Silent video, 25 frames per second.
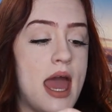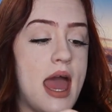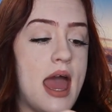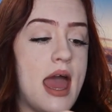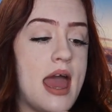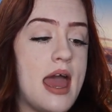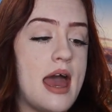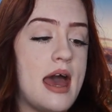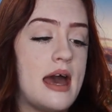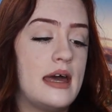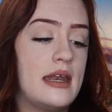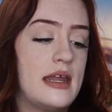
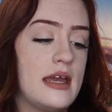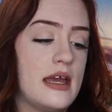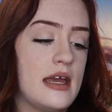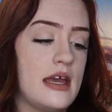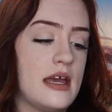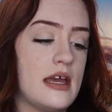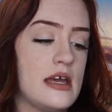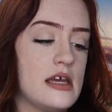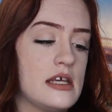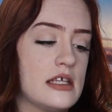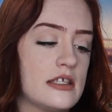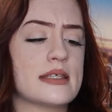And
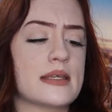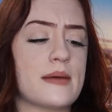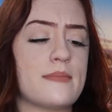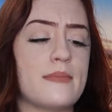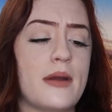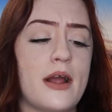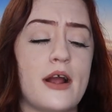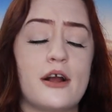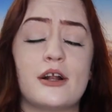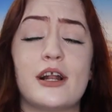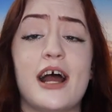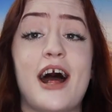it is
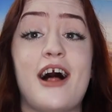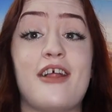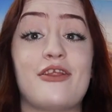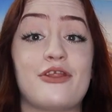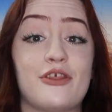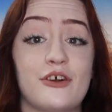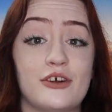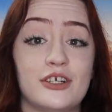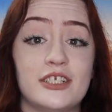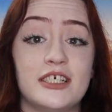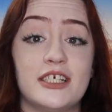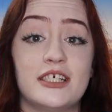compared
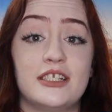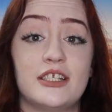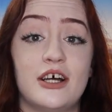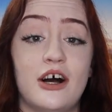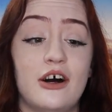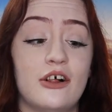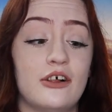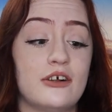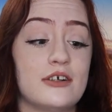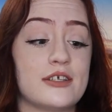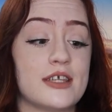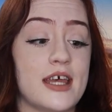at
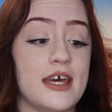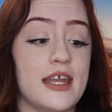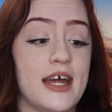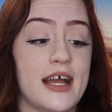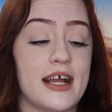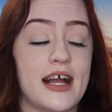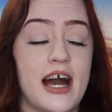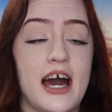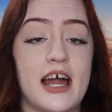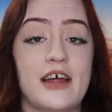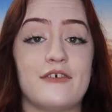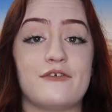$13 and
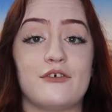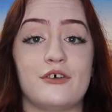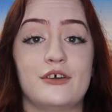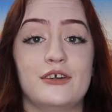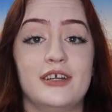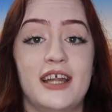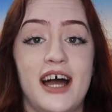I got it for